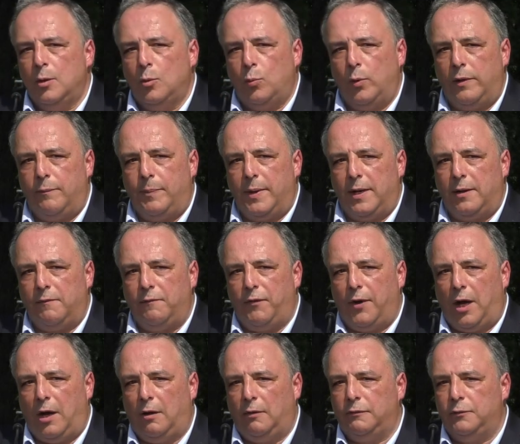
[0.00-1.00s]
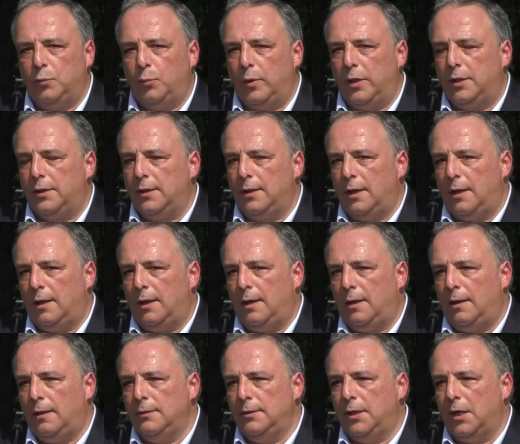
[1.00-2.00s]
We've been involved with,
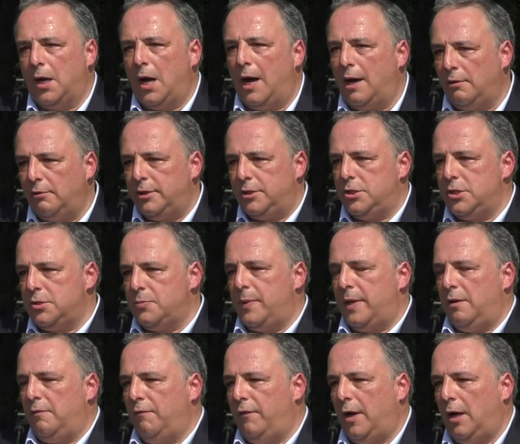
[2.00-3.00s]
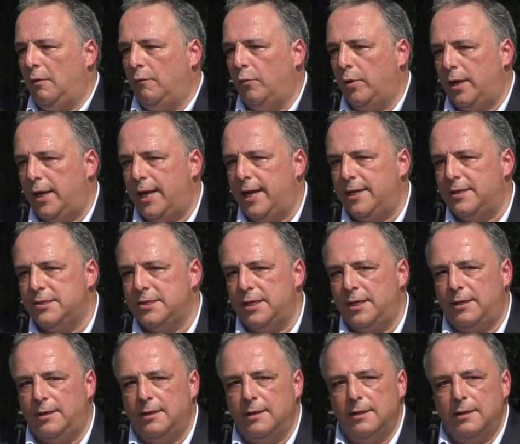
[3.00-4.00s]
uh, the college has been involved with
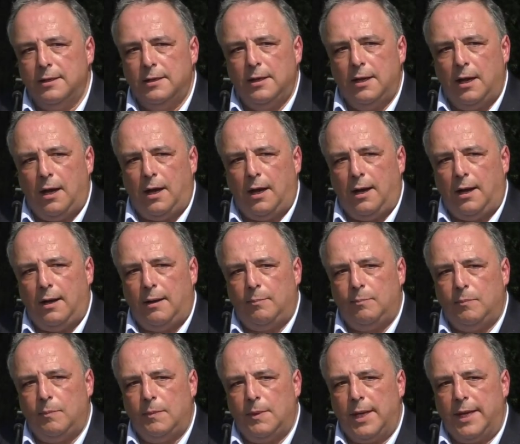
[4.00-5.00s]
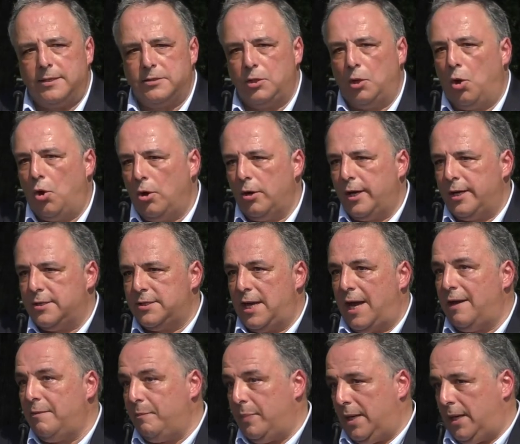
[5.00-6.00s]
NACCE um, as long as
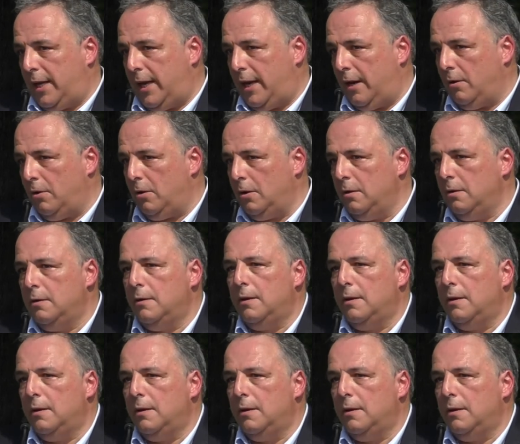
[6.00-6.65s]
I've been here.